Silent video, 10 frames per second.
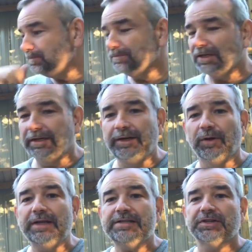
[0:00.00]

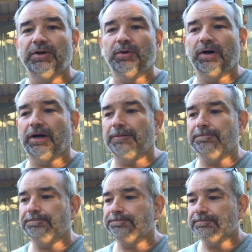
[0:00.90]
Anyway, so
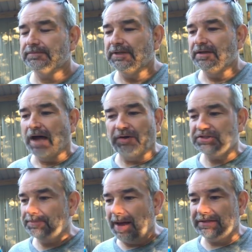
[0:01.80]
I
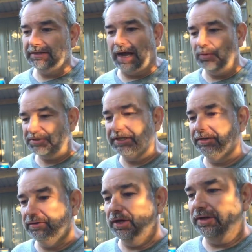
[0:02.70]
was
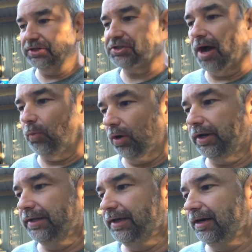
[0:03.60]
in the shop
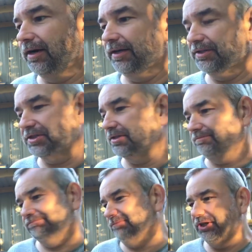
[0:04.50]
working there, and just
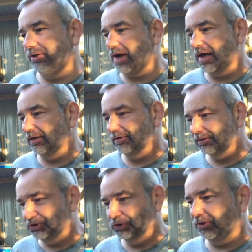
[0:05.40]
kind of
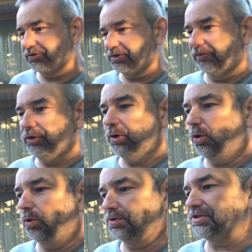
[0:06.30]
drilling a few
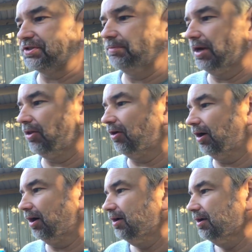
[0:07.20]
holes in some metal
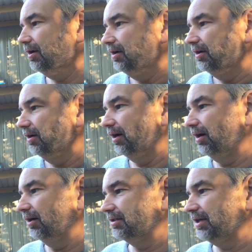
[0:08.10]
art,
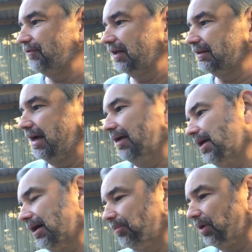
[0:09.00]
stuff like that, and
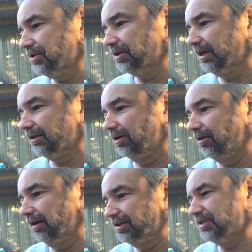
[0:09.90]
my compressor kicked
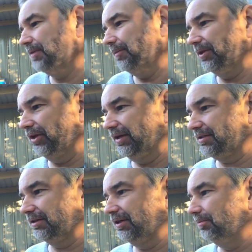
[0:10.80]
on. It just made me think
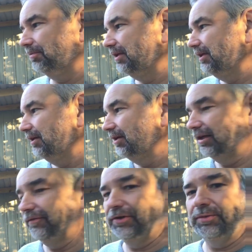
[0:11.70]
to come
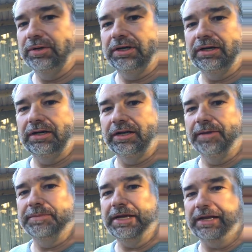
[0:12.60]
give you an update.